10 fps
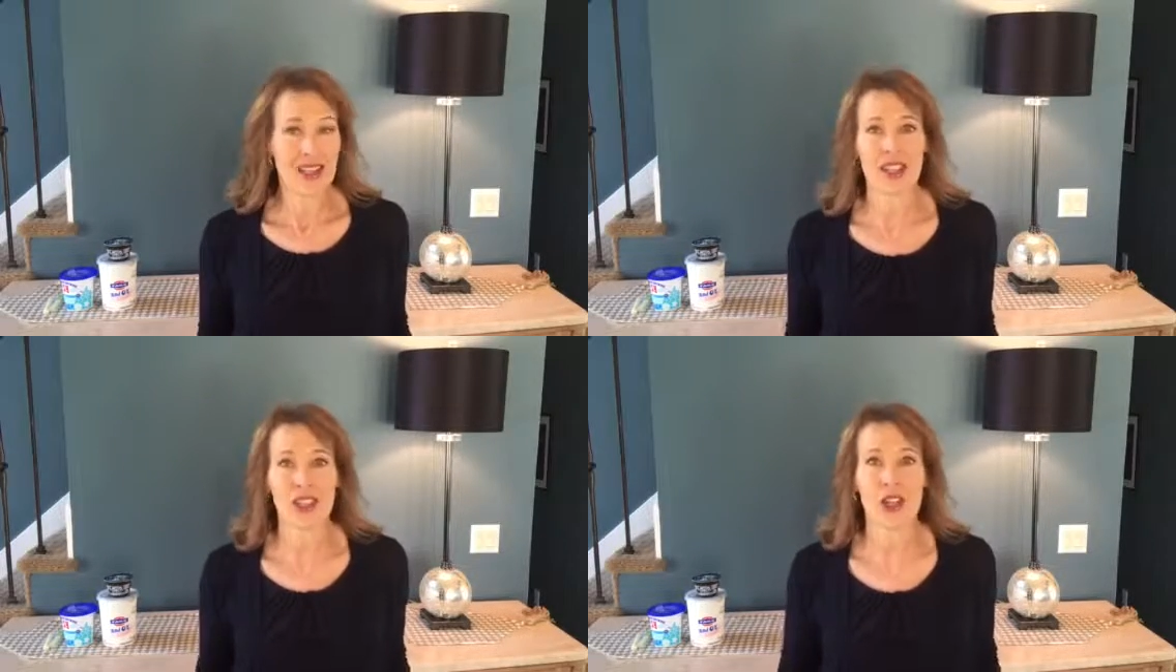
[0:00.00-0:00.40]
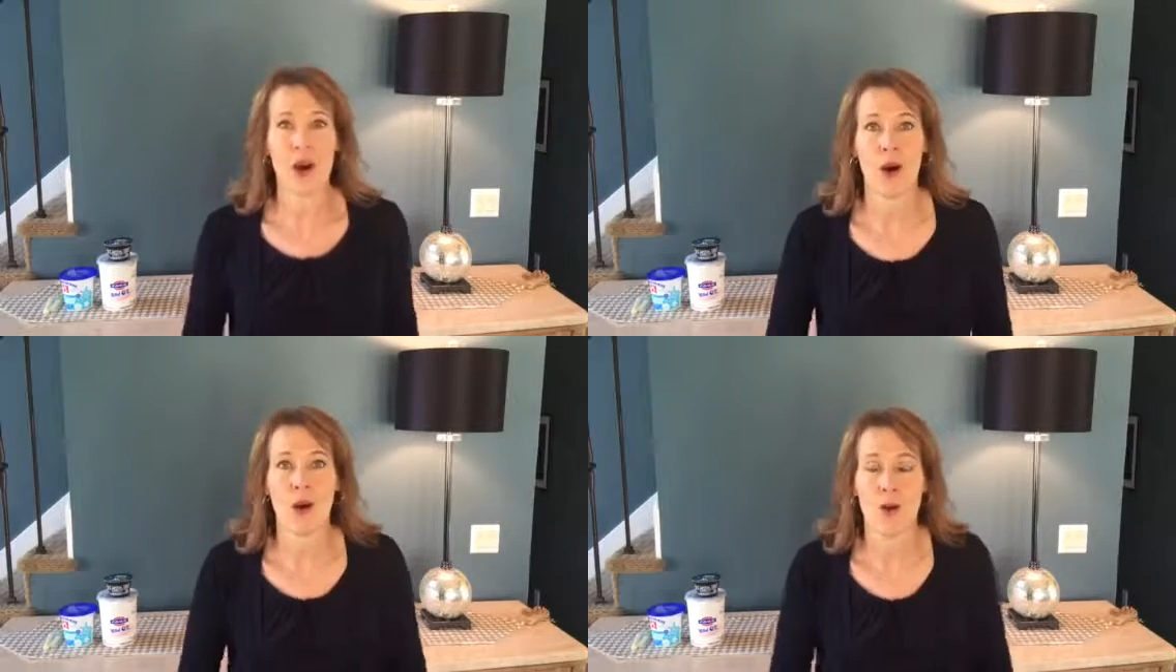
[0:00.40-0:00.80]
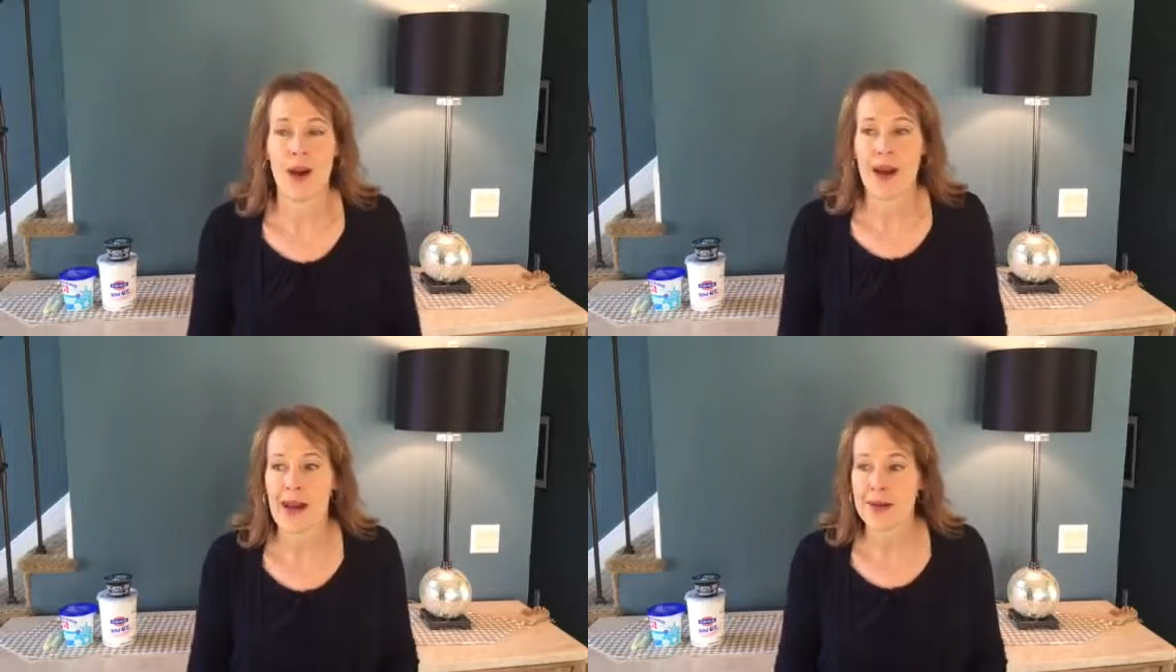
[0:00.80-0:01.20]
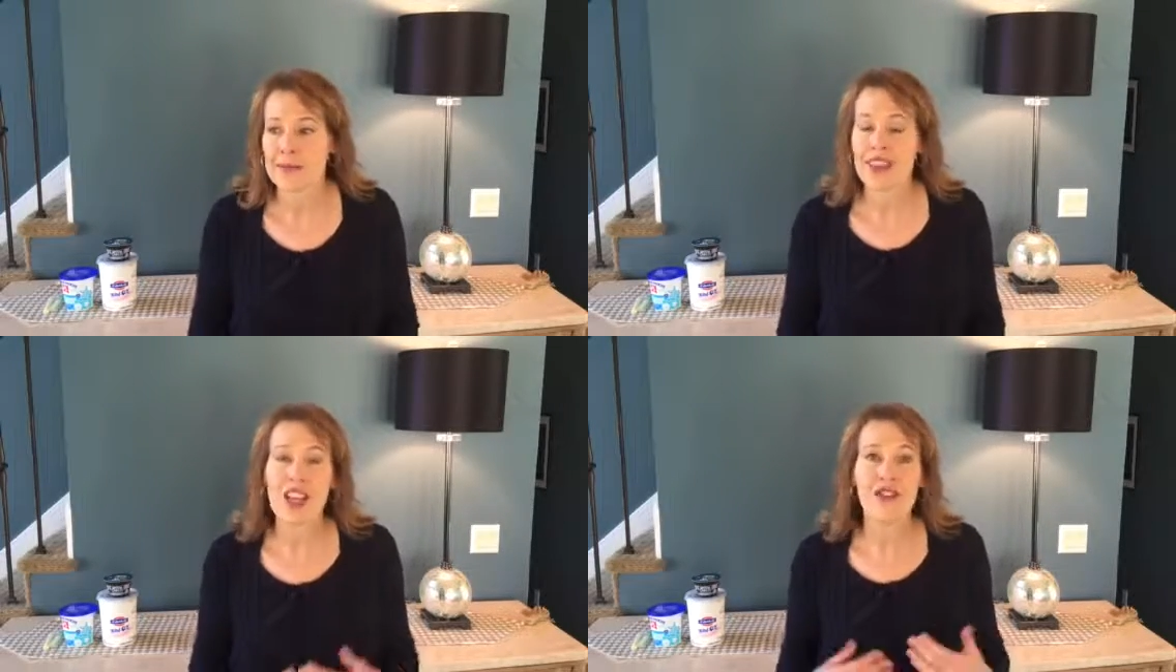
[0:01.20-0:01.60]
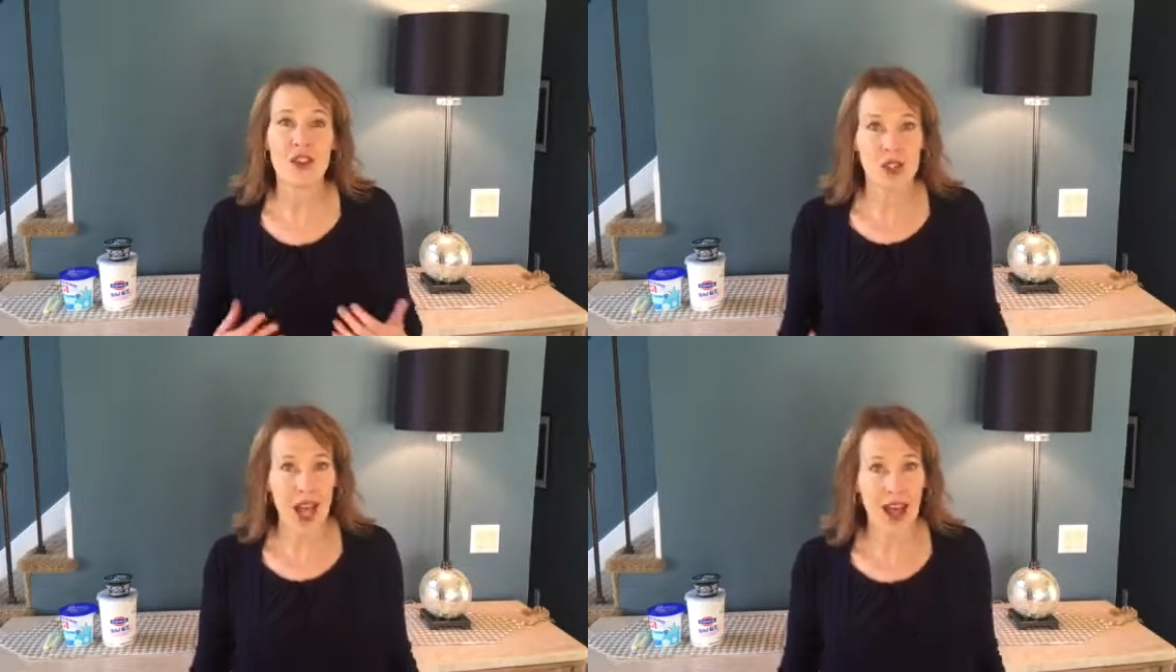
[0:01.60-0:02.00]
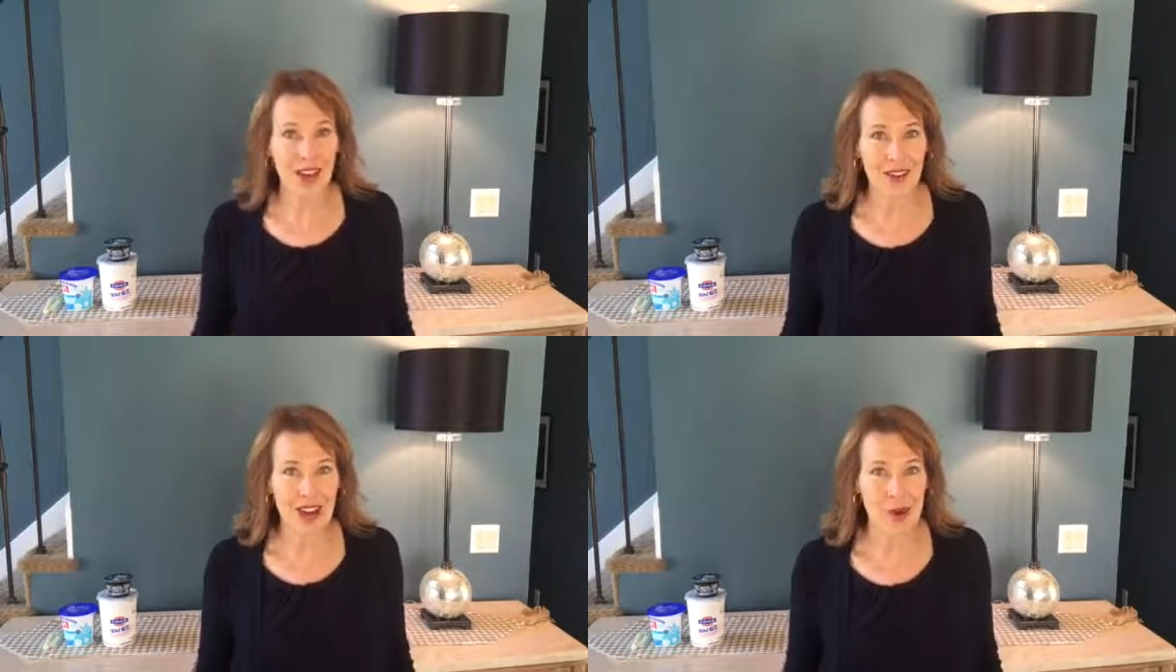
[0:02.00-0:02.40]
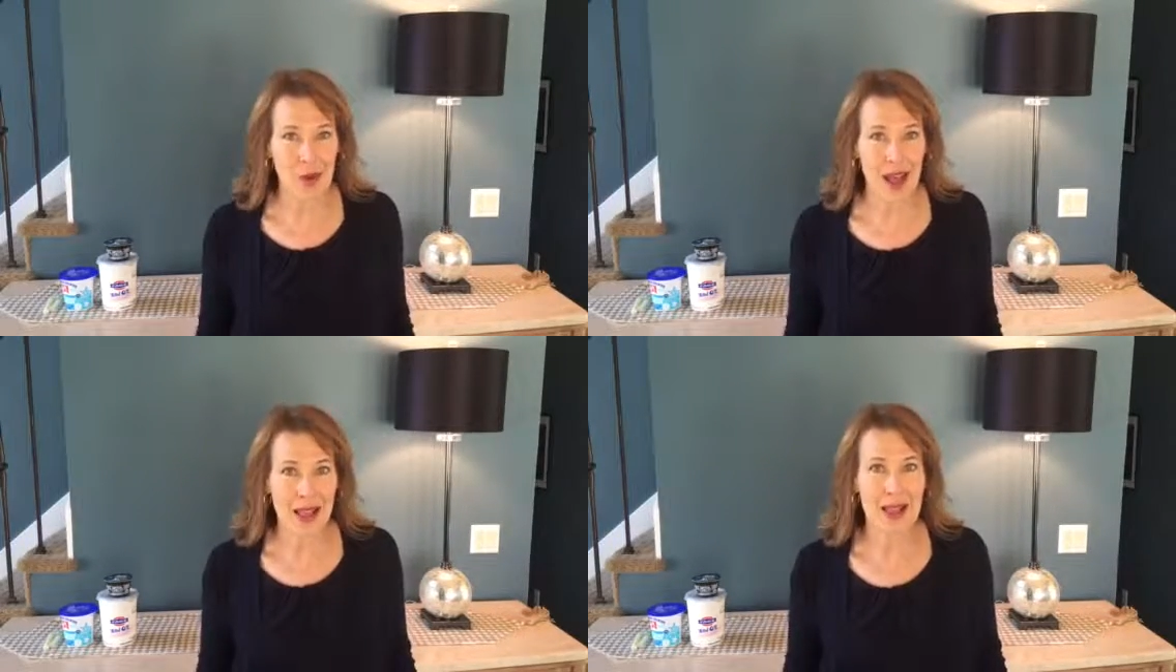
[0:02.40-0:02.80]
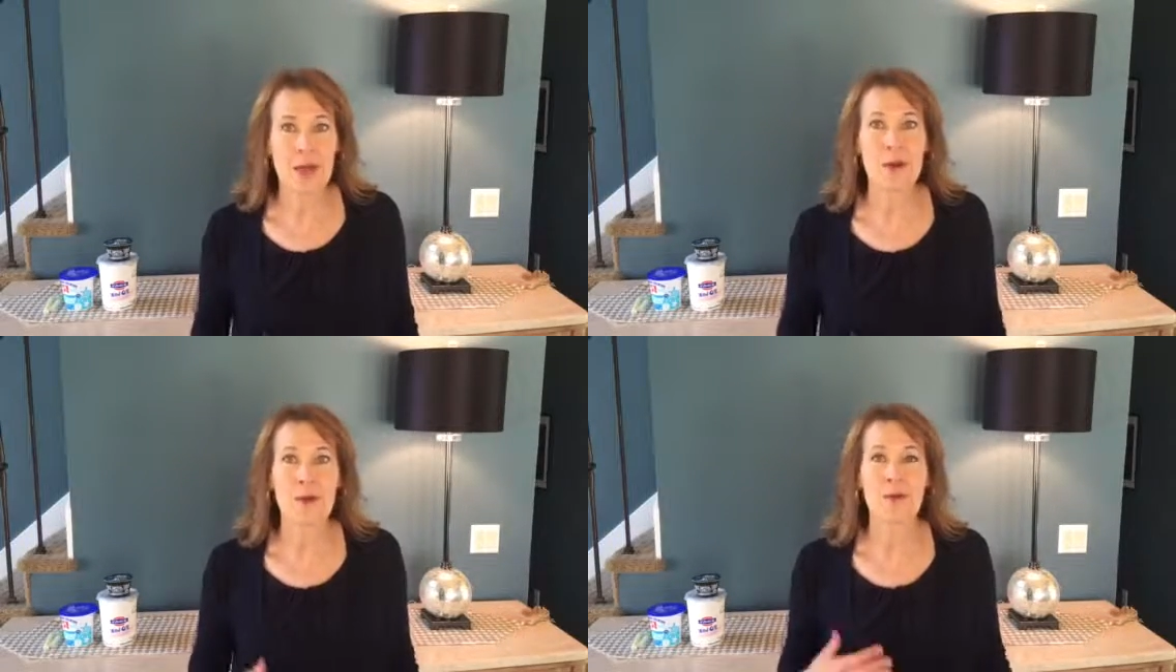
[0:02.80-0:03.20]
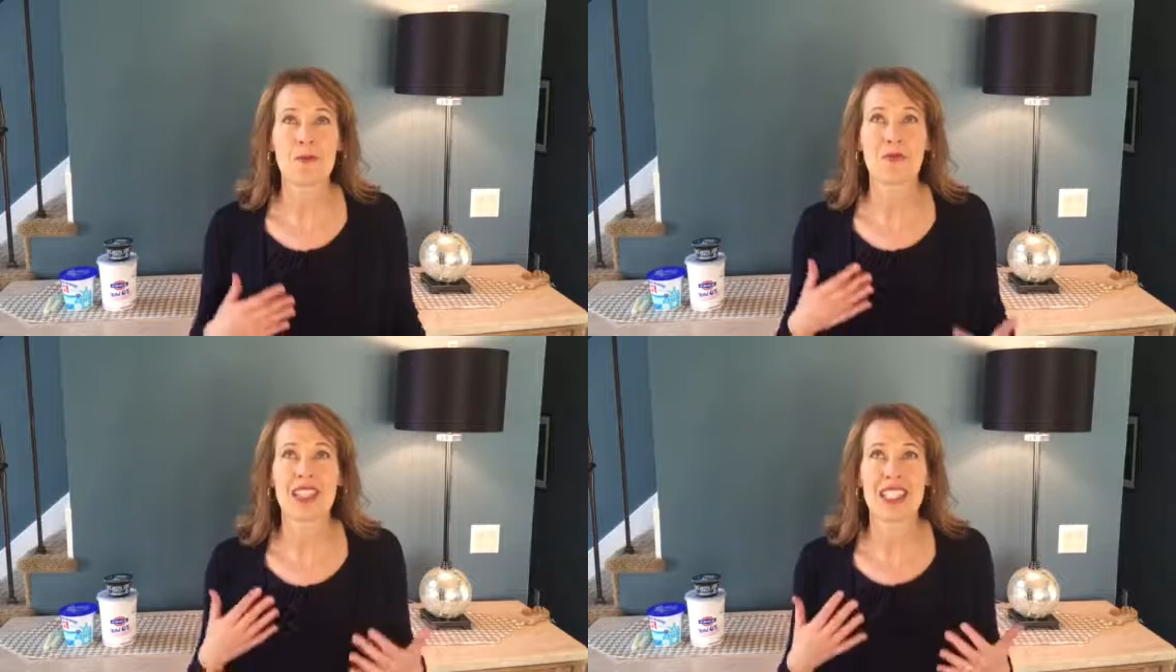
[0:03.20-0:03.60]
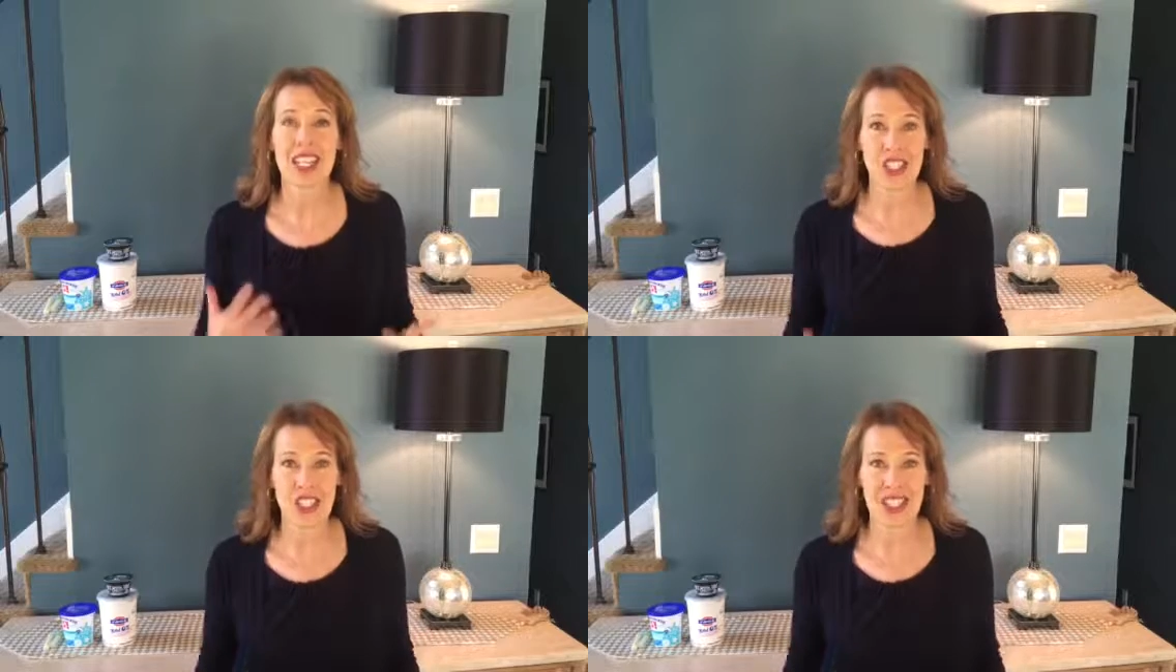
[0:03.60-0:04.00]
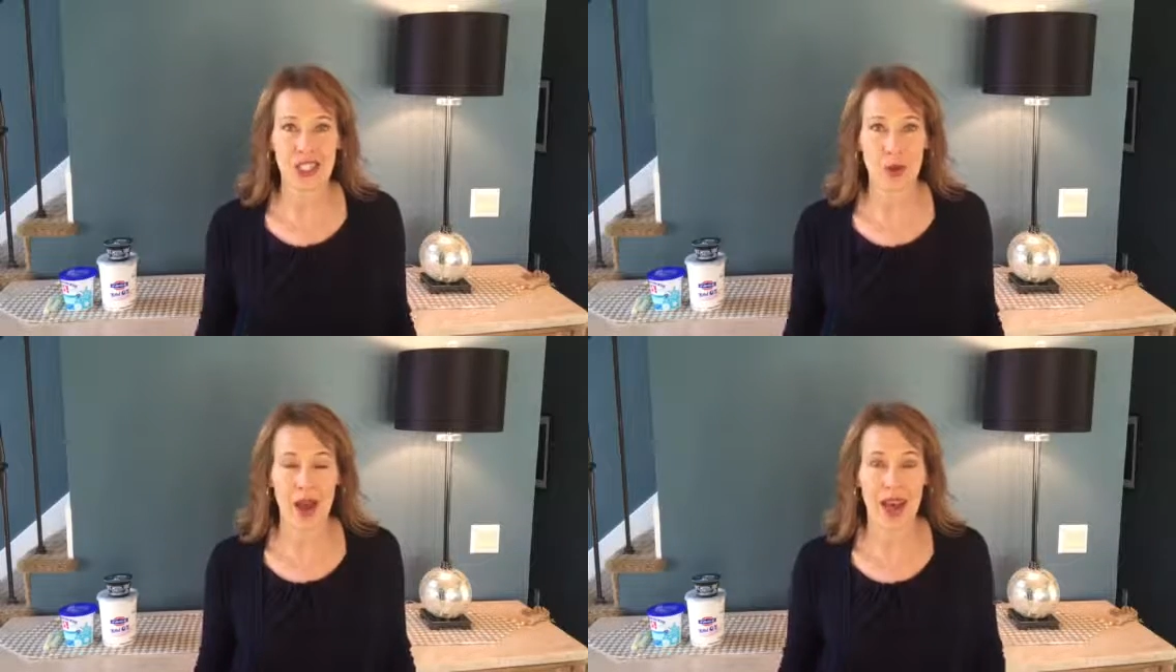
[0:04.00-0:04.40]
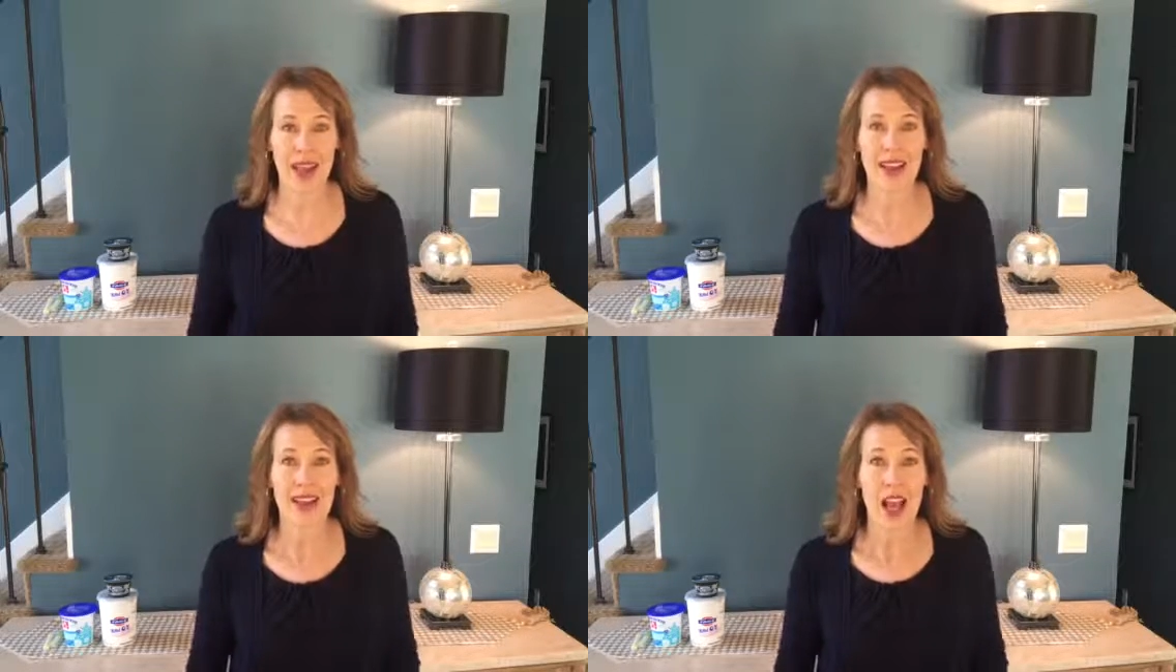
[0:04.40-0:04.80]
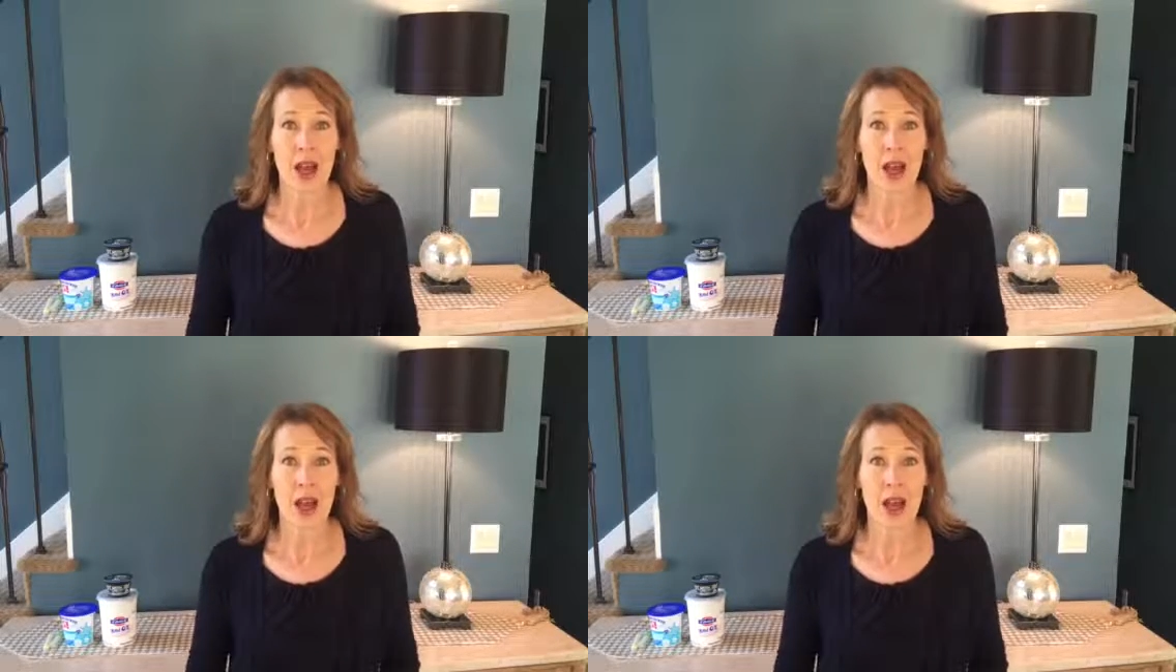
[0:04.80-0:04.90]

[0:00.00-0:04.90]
So if you tolerate it well and you digest it well,